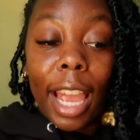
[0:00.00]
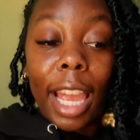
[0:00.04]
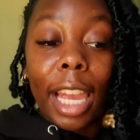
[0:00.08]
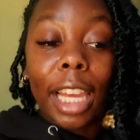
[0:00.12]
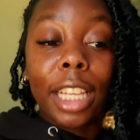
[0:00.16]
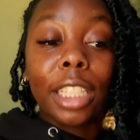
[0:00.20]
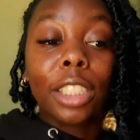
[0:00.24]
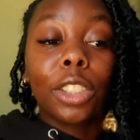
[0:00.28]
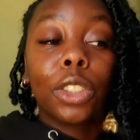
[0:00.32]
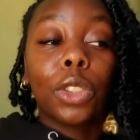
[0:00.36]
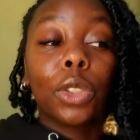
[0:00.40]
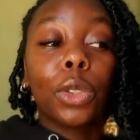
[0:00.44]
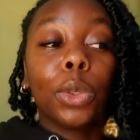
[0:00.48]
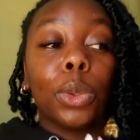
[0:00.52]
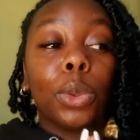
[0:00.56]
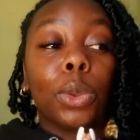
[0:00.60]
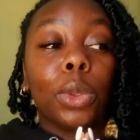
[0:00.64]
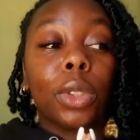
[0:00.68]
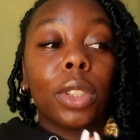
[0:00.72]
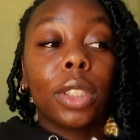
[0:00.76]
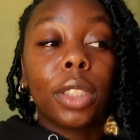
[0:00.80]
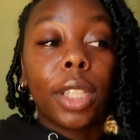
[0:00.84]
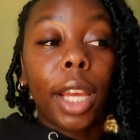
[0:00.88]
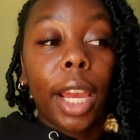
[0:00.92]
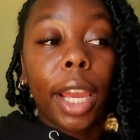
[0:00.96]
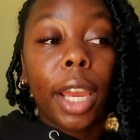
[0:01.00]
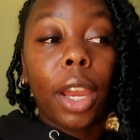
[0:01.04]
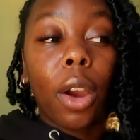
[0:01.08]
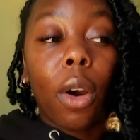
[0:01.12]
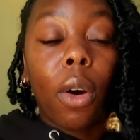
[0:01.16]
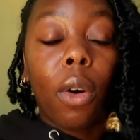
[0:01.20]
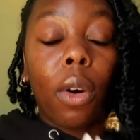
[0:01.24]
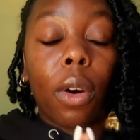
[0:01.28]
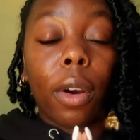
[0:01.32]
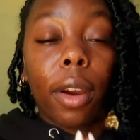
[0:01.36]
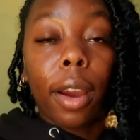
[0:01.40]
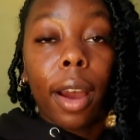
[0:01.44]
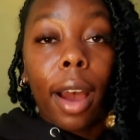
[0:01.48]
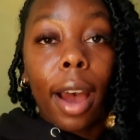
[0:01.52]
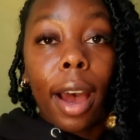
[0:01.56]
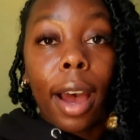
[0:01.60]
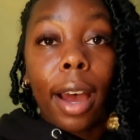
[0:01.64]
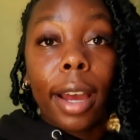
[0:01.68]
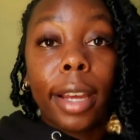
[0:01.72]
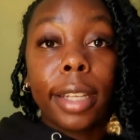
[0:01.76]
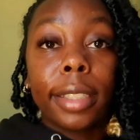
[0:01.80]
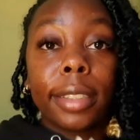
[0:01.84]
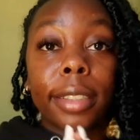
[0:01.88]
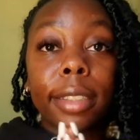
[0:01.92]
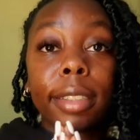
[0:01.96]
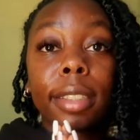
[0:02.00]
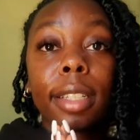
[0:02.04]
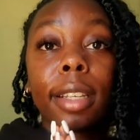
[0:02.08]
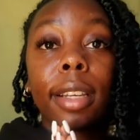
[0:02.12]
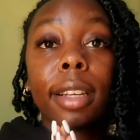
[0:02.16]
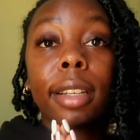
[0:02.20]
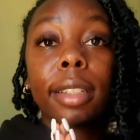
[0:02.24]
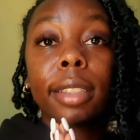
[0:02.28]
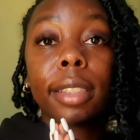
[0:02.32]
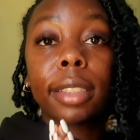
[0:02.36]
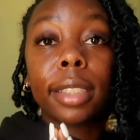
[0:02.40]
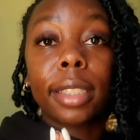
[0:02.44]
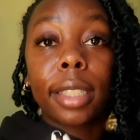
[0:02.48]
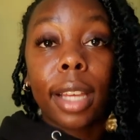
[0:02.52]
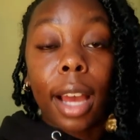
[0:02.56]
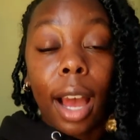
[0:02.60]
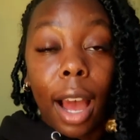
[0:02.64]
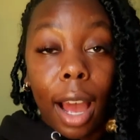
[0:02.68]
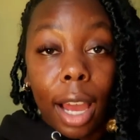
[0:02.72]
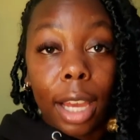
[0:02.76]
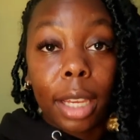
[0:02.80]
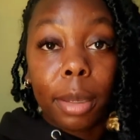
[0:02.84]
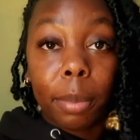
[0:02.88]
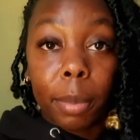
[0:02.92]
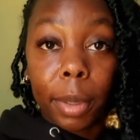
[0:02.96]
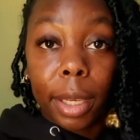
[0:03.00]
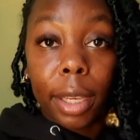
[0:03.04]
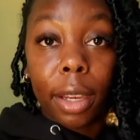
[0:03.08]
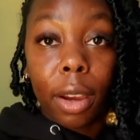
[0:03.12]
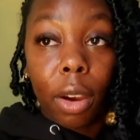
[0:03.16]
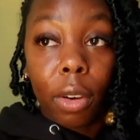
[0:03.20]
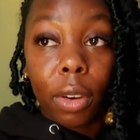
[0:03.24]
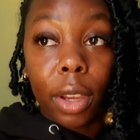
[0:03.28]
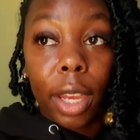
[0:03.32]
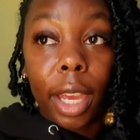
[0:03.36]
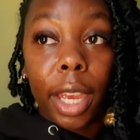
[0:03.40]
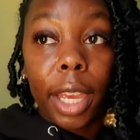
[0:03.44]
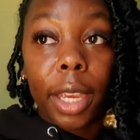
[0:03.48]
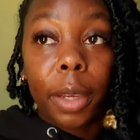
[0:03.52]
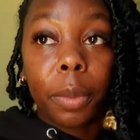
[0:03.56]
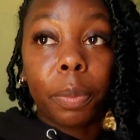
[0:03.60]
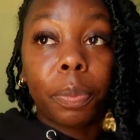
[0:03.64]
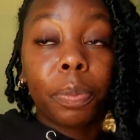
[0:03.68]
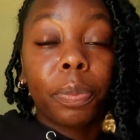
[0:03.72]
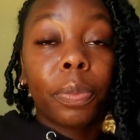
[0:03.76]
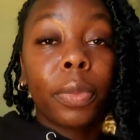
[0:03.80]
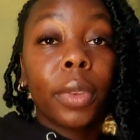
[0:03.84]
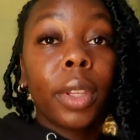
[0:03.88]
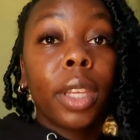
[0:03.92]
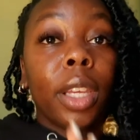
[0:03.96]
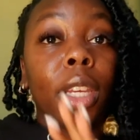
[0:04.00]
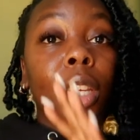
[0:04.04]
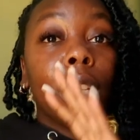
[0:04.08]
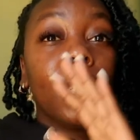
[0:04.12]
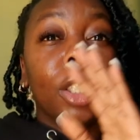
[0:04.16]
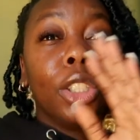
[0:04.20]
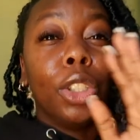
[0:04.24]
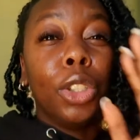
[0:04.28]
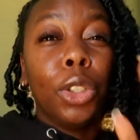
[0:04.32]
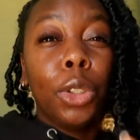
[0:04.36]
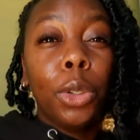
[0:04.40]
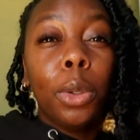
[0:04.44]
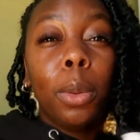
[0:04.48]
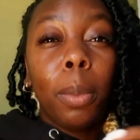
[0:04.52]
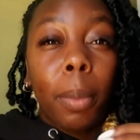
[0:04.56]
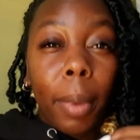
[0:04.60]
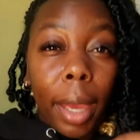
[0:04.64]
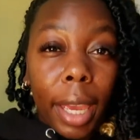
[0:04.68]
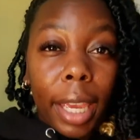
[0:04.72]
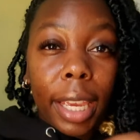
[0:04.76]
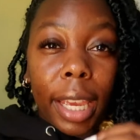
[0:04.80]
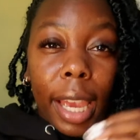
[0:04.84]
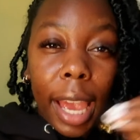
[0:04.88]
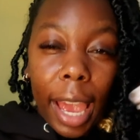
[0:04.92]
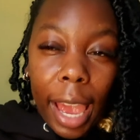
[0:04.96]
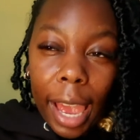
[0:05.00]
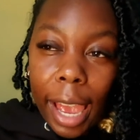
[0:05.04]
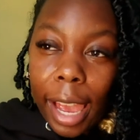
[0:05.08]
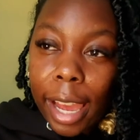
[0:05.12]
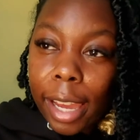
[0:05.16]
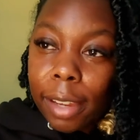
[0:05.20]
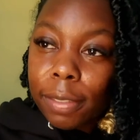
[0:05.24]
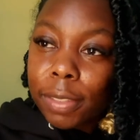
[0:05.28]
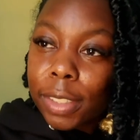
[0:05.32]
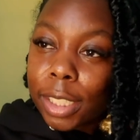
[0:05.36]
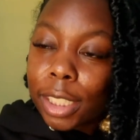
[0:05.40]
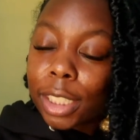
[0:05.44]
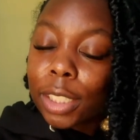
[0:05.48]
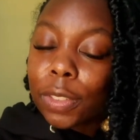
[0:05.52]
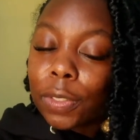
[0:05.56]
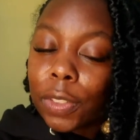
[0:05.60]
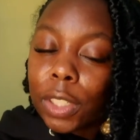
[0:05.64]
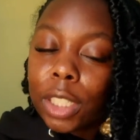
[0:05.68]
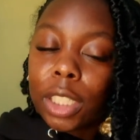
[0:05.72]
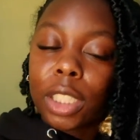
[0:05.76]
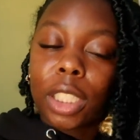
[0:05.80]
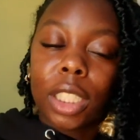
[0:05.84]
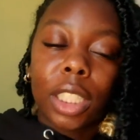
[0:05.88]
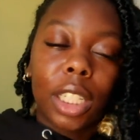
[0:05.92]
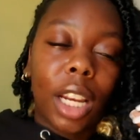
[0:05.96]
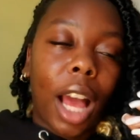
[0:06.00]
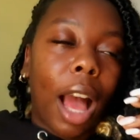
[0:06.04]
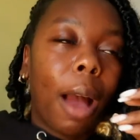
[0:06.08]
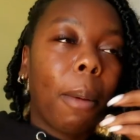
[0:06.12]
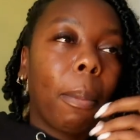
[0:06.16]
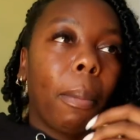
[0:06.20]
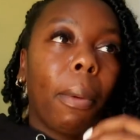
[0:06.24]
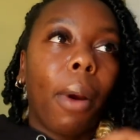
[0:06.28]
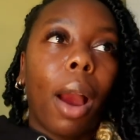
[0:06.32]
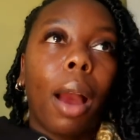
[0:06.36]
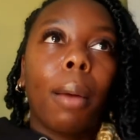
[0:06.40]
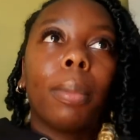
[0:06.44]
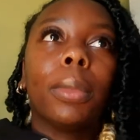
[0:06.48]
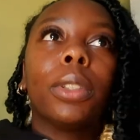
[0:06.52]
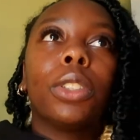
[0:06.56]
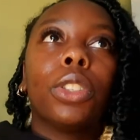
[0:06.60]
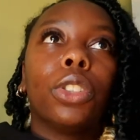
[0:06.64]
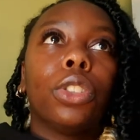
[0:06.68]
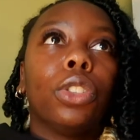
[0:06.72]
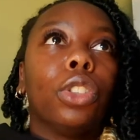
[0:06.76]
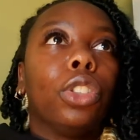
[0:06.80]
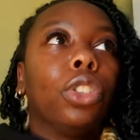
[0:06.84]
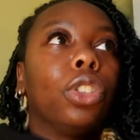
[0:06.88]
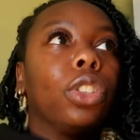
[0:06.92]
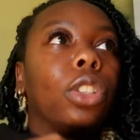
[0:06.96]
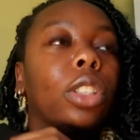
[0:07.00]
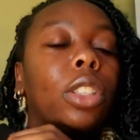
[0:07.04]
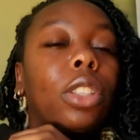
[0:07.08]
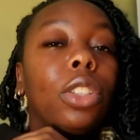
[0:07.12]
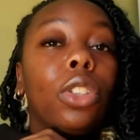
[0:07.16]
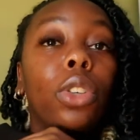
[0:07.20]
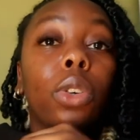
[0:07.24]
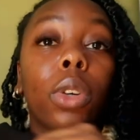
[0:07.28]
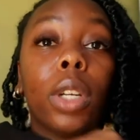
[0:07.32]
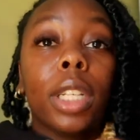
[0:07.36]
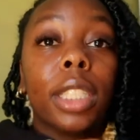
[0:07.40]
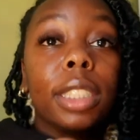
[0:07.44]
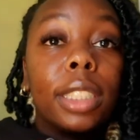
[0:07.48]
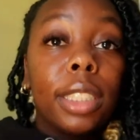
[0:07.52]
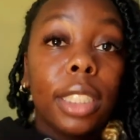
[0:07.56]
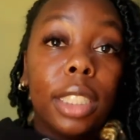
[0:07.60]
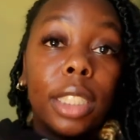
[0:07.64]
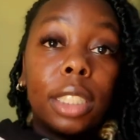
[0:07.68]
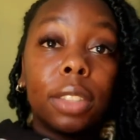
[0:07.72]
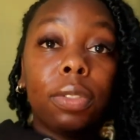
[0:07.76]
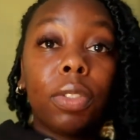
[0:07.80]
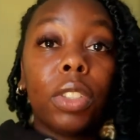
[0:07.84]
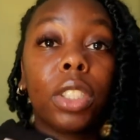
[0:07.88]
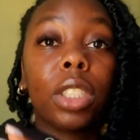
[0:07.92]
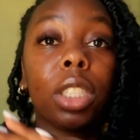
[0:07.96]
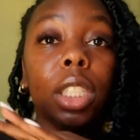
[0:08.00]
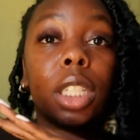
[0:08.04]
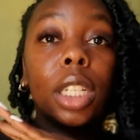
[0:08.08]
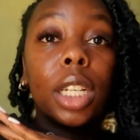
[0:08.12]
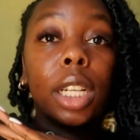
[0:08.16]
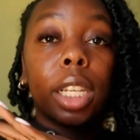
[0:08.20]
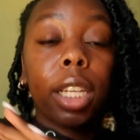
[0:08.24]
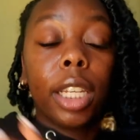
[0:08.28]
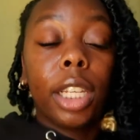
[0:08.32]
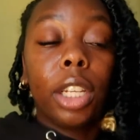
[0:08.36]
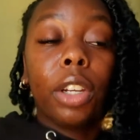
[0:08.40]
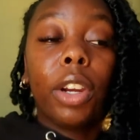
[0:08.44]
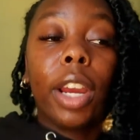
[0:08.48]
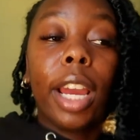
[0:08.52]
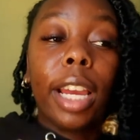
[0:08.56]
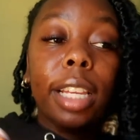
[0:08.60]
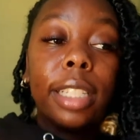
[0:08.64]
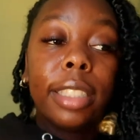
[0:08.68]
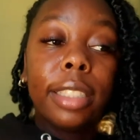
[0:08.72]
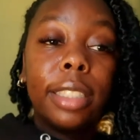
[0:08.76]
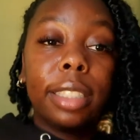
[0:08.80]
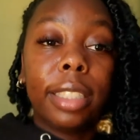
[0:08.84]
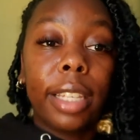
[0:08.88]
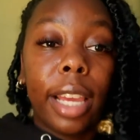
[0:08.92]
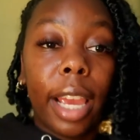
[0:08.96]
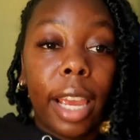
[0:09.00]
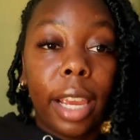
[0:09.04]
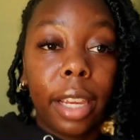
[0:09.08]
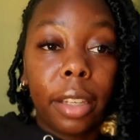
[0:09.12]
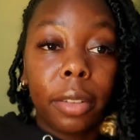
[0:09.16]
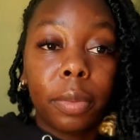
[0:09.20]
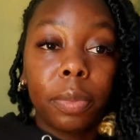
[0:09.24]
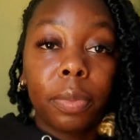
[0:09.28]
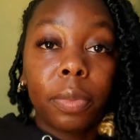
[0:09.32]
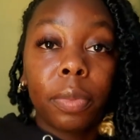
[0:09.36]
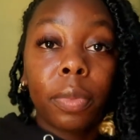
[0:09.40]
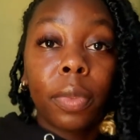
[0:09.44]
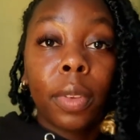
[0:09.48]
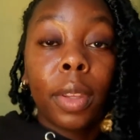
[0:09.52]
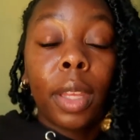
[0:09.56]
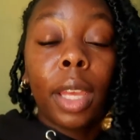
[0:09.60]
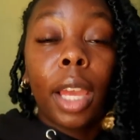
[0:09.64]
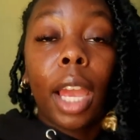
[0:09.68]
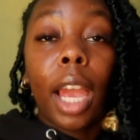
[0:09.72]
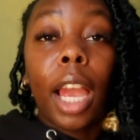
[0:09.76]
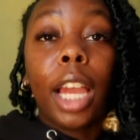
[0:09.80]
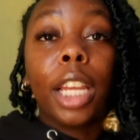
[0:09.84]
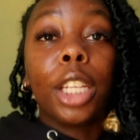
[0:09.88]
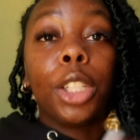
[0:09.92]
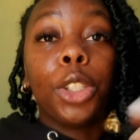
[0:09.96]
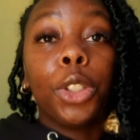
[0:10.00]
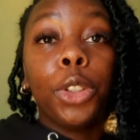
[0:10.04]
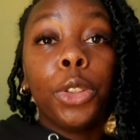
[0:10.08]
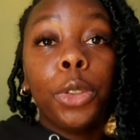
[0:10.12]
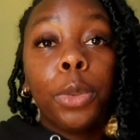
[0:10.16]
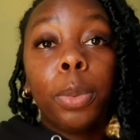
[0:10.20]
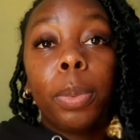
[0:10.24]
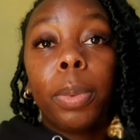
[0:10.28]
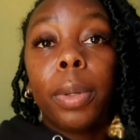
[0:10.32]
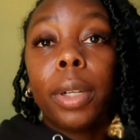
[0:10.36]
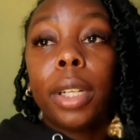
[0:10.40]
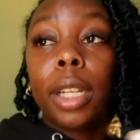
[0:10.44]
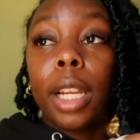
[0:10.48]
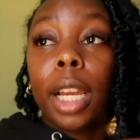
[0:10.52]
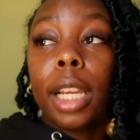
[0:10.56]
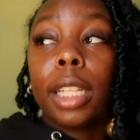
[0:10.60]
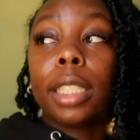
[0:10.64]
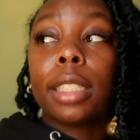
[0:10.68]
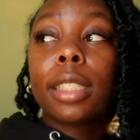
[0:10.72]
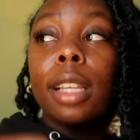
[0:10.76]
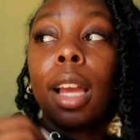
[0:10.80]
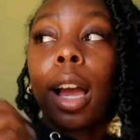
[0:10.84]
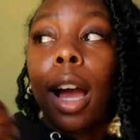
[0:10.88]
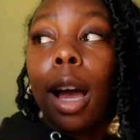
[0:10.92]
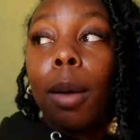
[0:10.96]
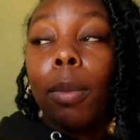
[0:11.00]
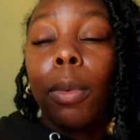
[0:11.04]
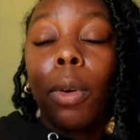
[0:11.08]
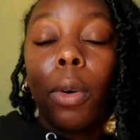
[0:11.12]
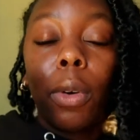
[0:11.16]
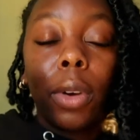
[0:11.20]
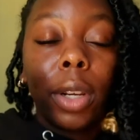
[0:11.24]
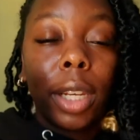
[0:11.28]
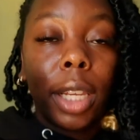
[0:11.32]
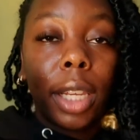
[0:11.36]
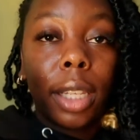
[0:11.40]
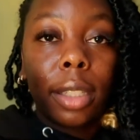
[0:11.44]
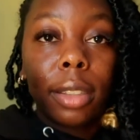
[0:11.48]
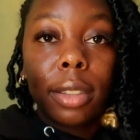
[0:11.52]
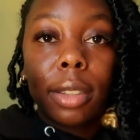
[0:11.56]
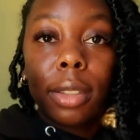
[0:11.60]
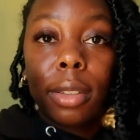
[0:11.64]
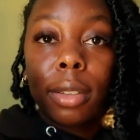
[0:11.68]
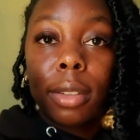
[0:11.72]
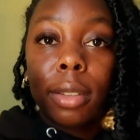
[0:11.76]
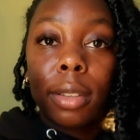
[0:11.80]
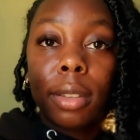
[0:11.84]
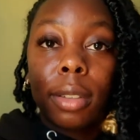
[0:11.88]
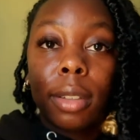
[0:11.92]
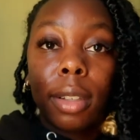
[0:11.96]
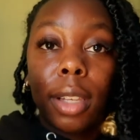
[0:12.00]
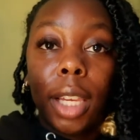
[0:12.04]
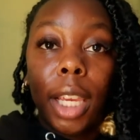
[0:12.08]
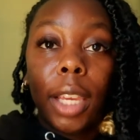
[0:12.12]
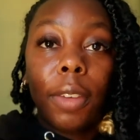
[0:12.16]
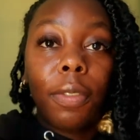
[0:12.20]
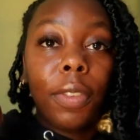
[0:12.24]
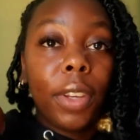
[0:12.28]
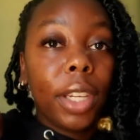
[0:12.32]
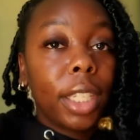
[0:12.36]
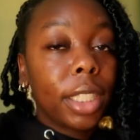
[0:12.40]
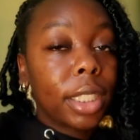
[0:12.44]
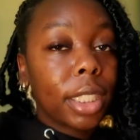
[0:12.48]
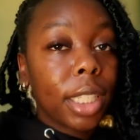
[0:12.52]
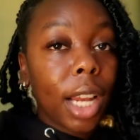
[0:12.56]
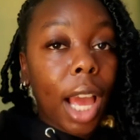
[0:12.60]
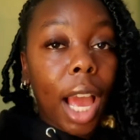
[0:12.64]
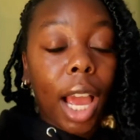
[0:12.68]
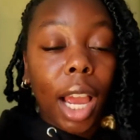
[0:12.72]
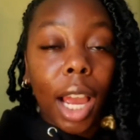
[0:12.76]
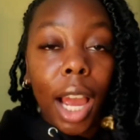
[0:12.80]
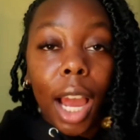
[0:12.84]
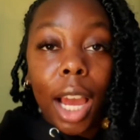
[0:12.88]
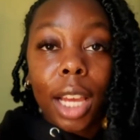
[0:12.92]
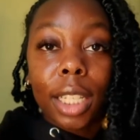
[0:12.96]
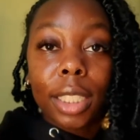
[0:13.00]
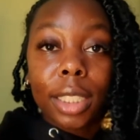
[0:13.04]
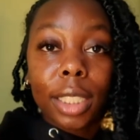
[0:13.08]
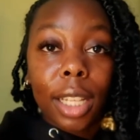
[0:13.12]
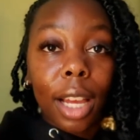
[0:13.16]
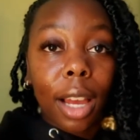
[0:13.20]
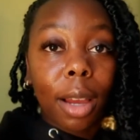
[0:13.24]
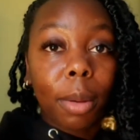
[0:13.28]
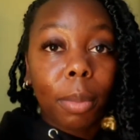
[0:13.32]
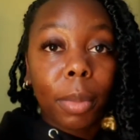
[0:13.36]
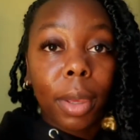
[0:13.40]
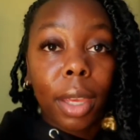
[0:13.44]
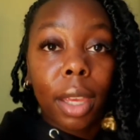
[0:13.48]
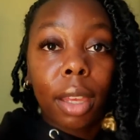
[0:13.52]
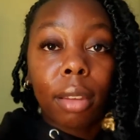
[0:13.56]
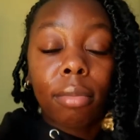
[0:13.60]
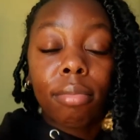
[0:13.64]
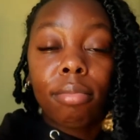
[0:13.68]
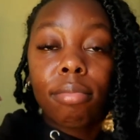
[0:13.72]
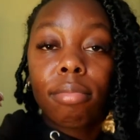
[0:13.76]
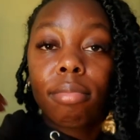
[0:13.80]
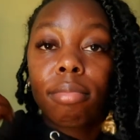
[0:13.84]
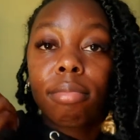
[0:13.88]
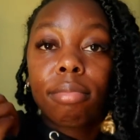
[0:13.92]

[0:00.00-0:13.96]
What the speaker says: is to stay on God's timing, okay? You may have this vision. I promise you, you can see this vision clear as day. And you put a time on it. If it is not God's timing,